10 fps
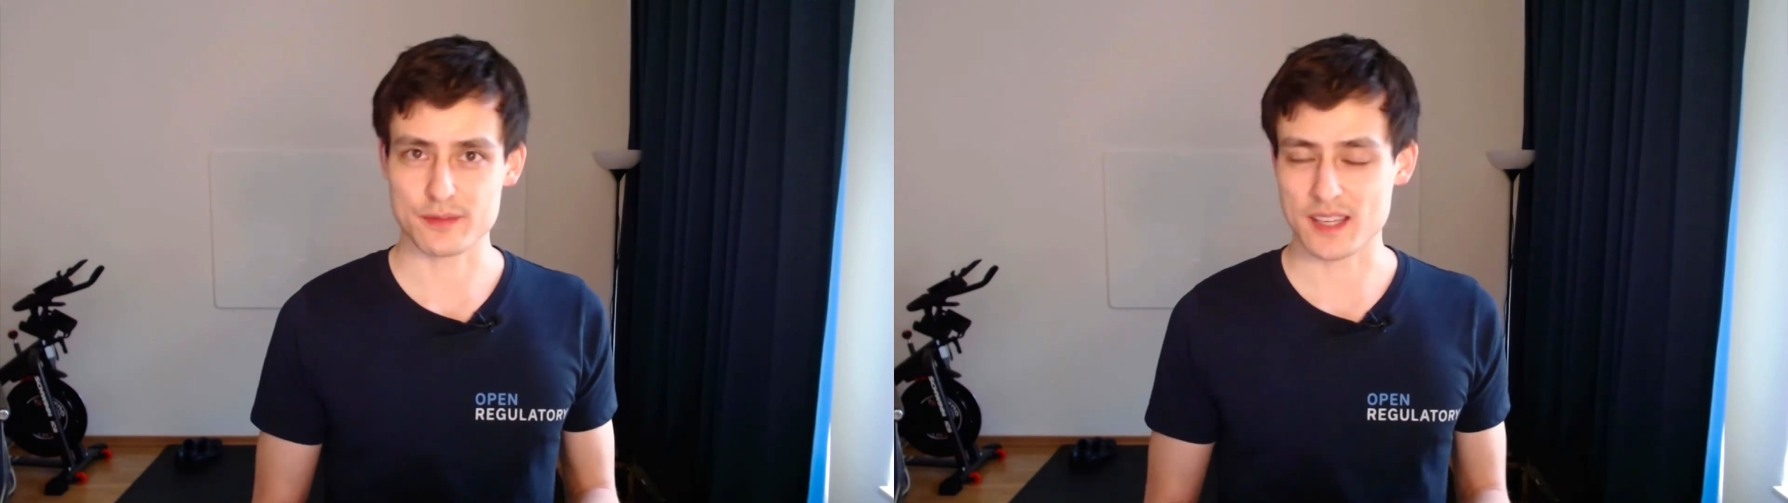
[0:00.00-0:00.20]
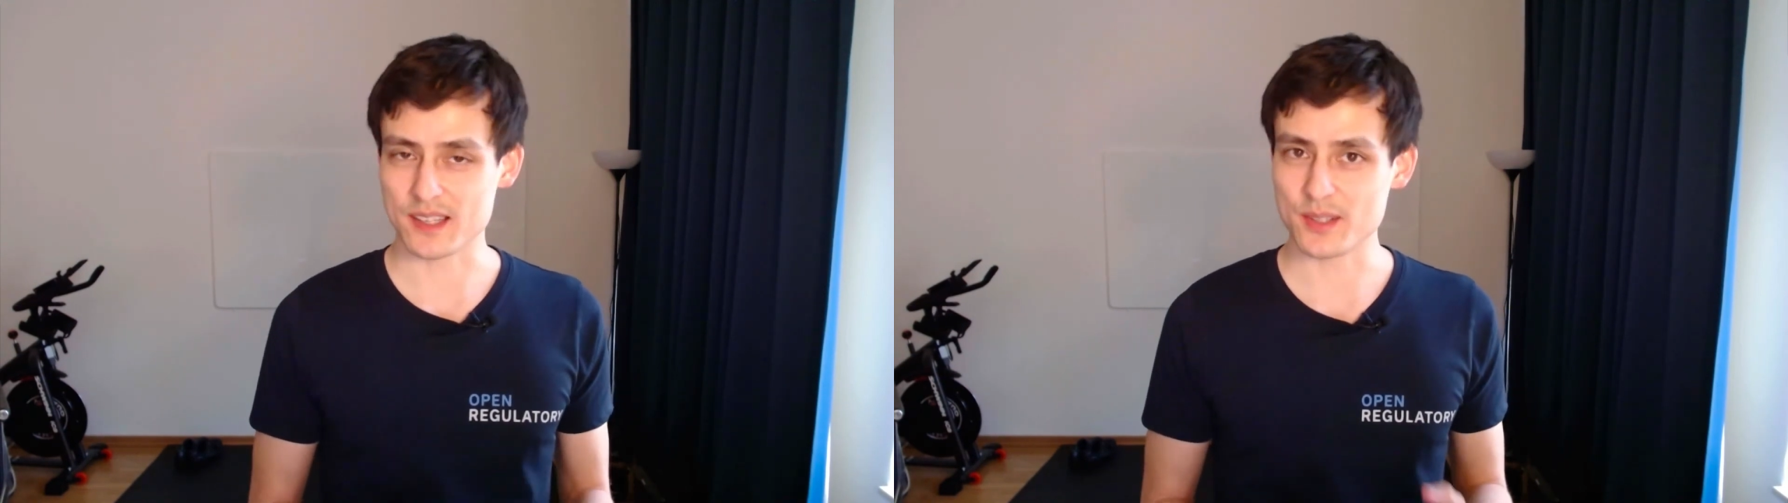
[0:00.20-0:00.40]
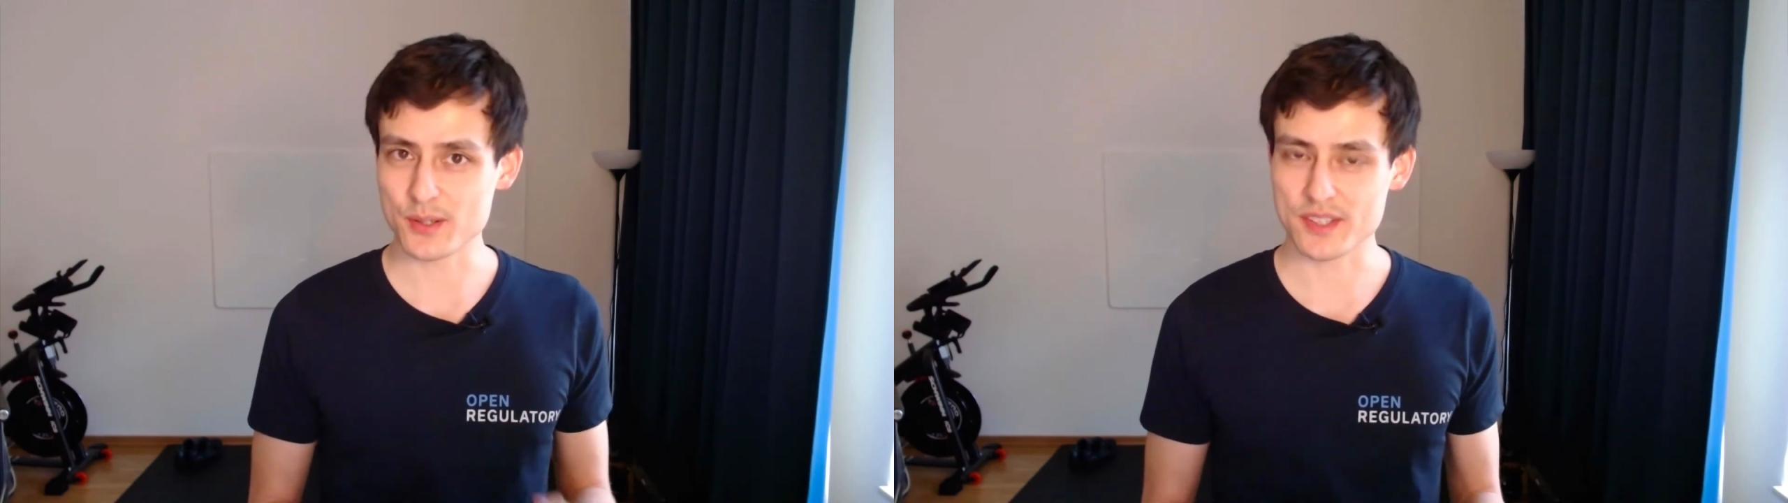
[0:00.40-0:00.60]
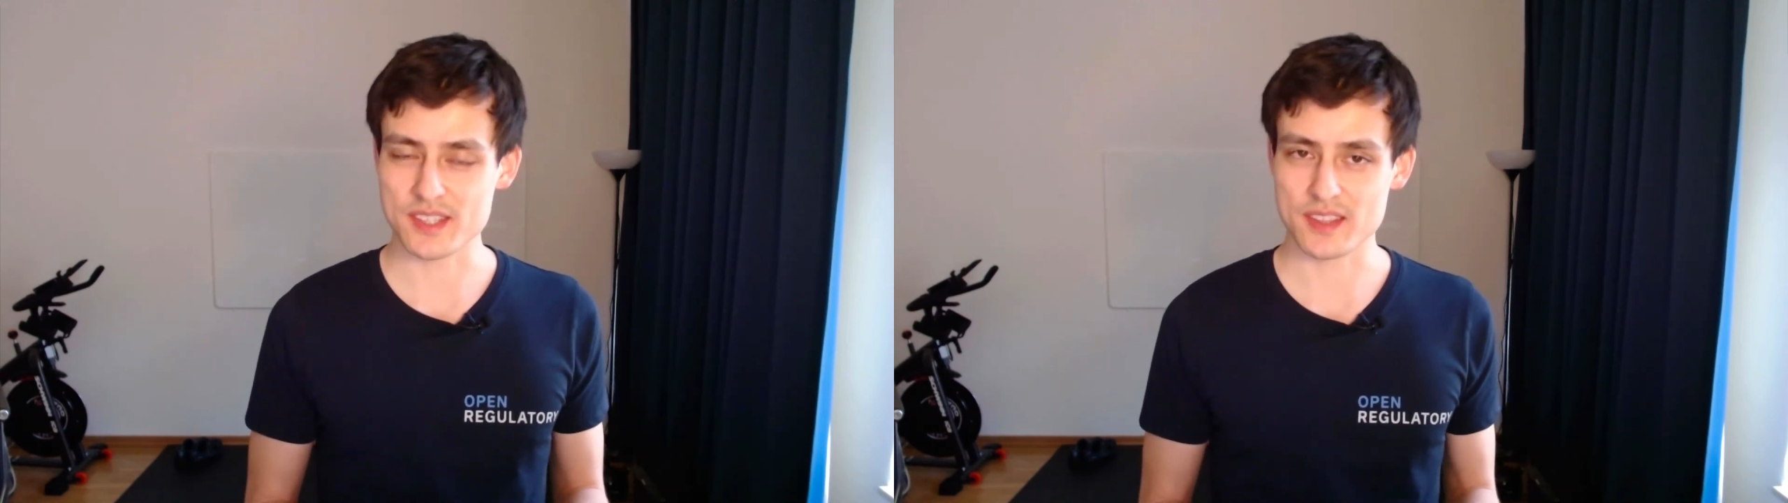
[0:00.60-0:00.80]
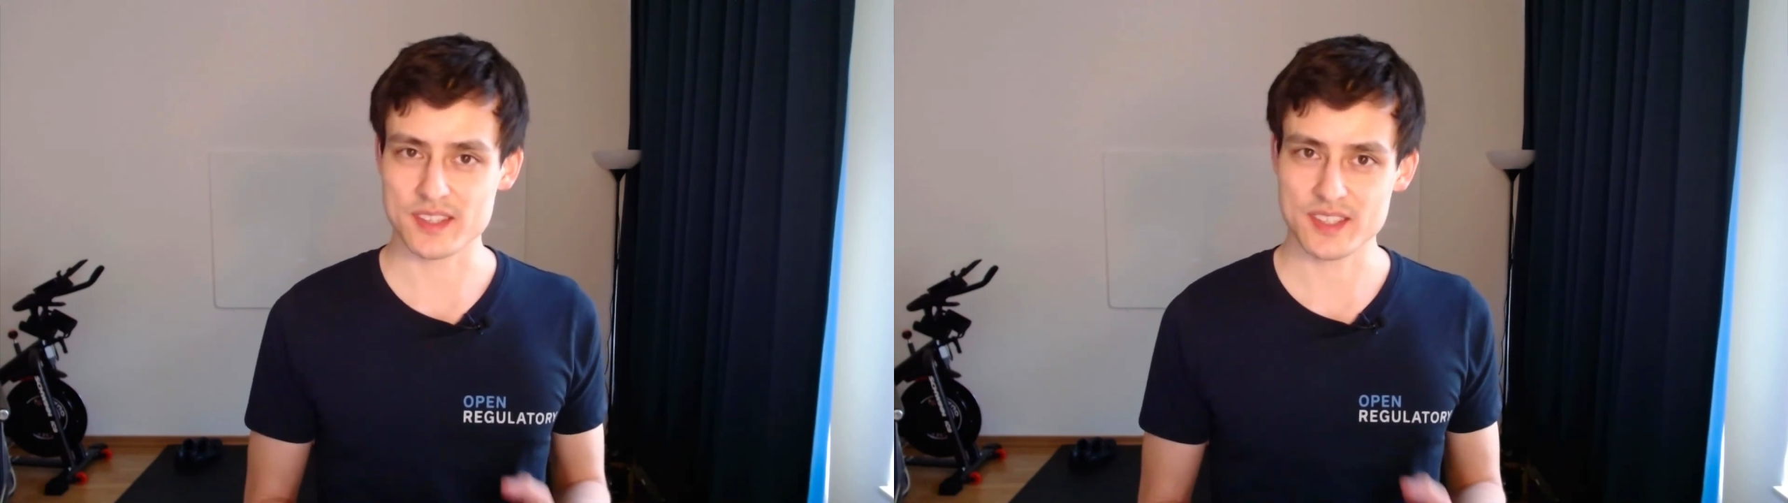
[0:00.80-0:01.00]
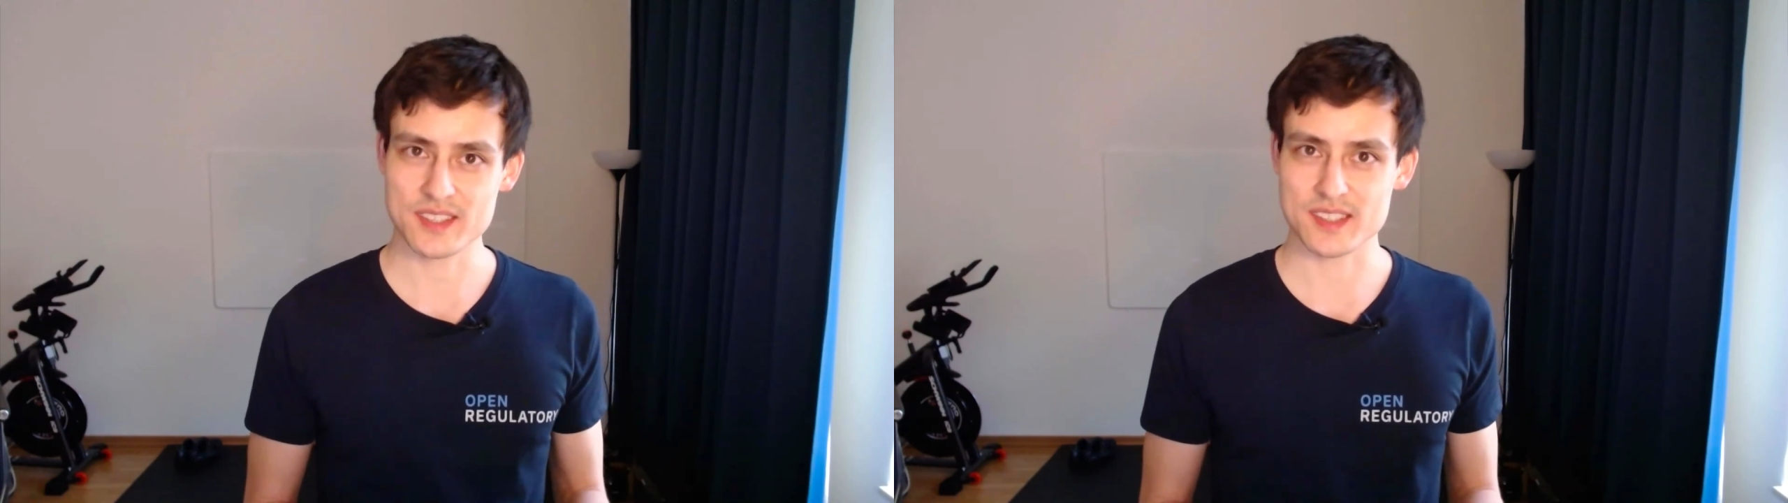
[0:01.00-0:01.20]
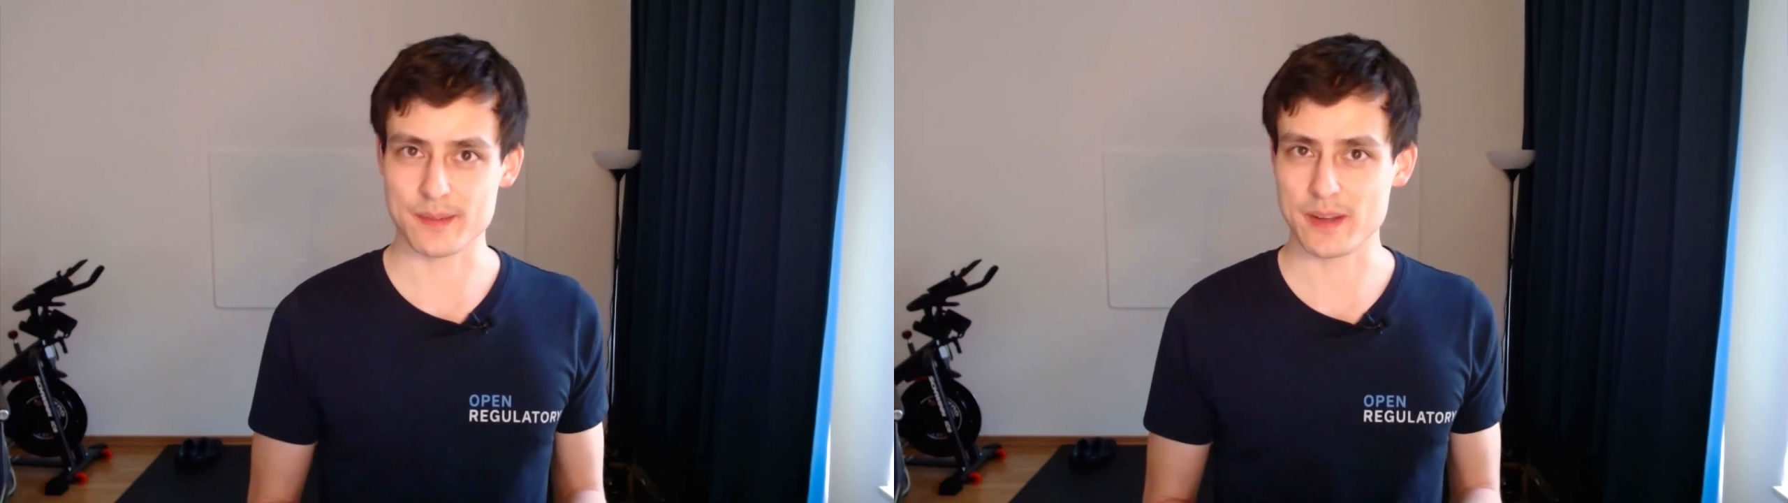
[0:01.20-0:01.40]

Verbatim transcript: diagnosis in the system,